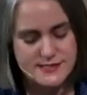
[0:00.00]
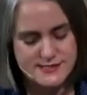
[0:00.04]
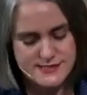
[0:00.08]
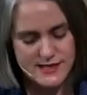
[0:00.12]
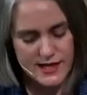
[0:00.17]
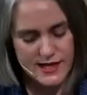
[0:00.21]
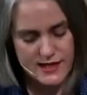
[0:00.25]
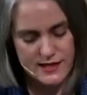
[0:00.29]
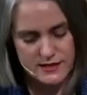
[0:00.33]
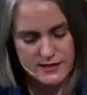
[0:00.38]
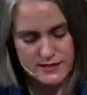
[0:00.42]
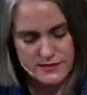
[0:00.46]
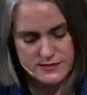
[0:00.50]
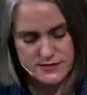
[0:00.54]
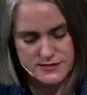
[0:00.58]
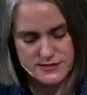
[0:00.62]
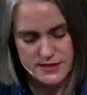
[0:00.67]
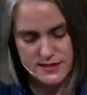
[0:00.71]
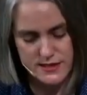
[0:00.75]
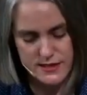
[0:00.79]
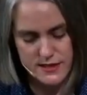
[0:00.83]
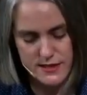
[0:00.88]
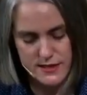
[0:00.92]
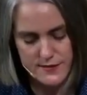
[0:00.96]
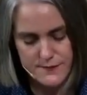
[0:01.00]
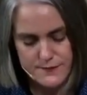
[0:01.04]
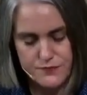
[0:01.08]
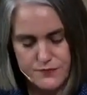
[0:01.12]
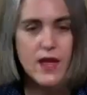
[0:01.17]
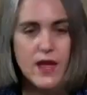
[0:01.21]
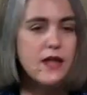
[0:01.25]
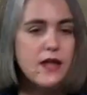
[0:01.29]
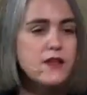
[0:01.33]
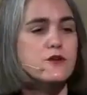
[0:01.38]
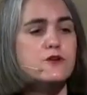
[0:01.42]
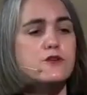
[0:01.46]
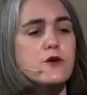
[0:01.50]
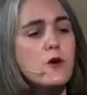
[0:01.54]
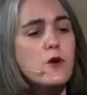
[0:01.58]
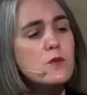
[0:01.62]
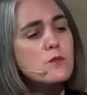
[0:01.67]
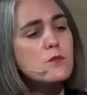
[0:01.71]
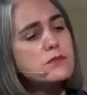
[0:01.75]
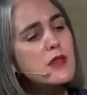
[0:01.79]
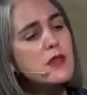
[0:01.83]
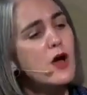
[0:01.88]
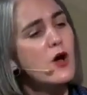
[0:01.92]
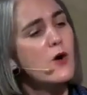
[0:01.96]
silent. And you
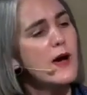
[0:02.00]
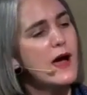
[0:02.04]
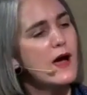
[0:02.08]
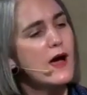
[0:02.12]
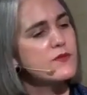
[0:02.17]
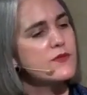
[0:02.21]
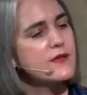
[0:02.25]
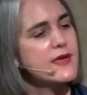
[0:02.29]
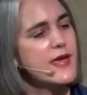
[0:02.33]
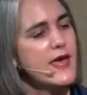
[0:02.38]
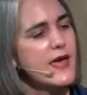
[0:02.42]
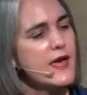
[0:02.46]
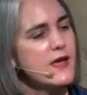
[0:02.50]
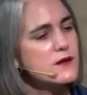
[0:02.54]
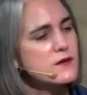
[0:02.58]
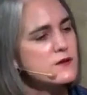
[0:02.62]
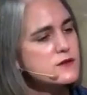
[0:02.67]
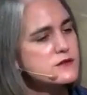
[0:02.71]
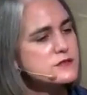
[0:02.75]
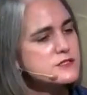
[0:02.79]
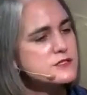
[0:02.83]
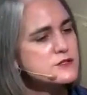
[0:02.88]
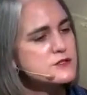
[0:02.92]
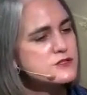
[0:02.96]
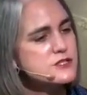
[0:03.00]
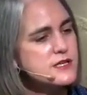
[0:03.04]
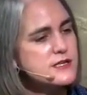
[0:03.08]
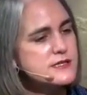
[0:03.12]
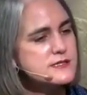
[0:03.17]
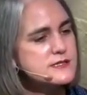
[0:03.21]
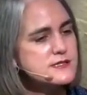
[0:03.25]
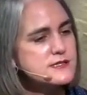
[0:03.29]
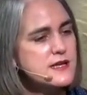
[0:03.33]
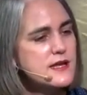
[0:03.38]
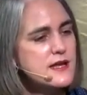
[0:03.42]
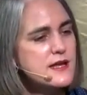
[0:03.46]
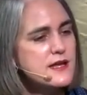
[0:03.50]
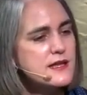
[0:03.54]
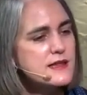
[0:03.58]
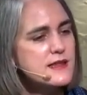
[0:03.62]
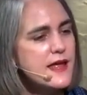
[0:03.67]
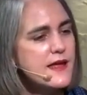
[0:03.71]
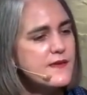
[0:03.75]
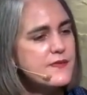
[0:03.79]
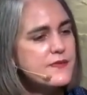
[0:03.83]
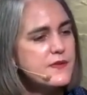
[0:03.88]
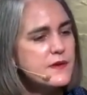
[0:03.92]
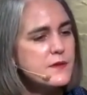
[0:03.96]
don't blow out the candles, you just
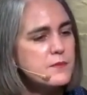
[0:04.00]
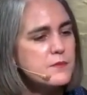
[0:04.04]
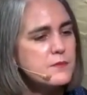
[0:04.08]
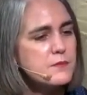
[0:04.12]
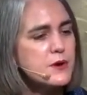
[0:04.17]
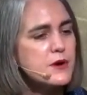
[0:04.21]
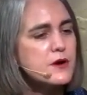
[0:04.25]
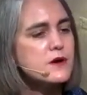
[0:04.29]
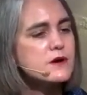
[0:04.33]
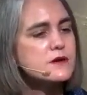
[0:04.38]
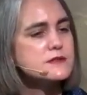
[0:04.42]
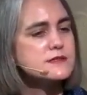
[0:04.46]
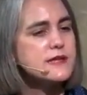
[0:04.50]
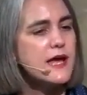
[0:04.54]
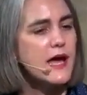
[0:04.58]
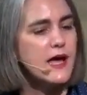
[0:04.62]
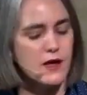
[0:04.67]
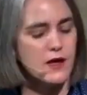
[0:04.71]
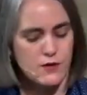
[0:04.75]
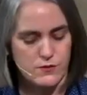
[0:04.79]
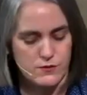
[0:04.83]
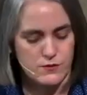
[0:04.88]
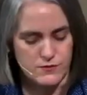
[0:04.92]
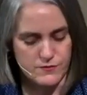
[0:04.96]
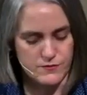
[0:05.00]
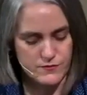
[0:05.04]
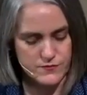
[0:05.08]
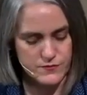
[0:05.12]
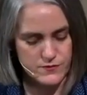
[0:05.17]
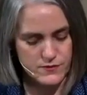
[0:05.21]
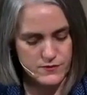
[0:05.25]
let them burn down.